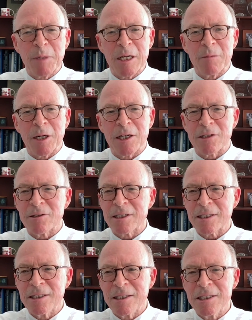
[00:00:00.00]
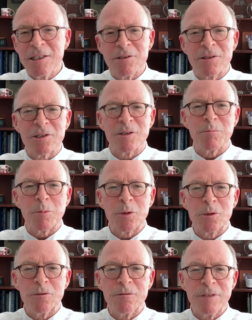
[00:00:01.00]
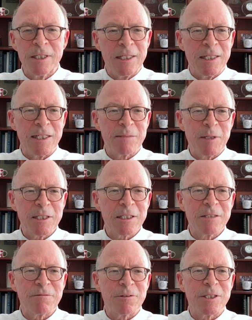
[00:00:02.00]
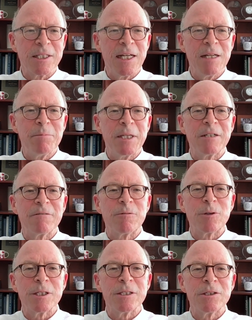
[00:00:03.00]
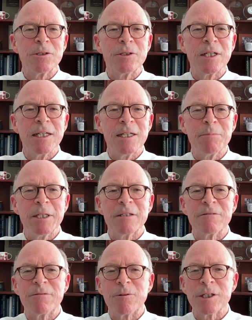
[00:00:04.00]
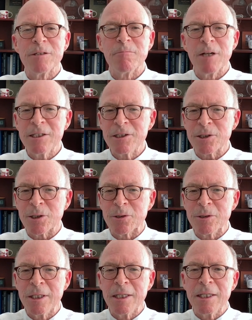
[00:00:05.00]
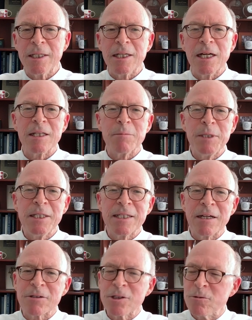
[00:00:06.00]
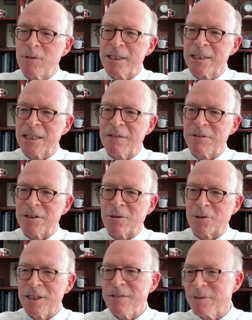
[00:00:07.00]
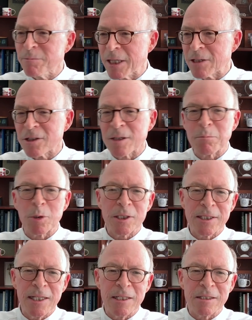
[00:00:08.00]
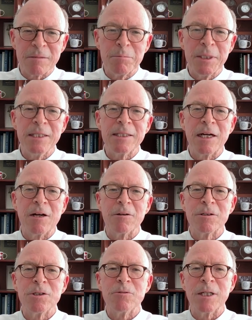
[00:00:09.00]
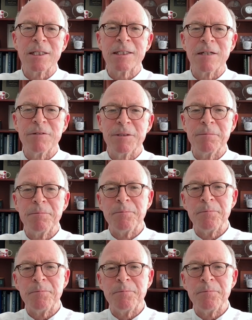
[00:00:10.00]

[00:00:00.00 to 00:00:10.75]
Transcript: biomarkers continues to improve, especially for the A beta 42 to A beta 40 ratio and the p tau 217, or even better, the percent p tau 217.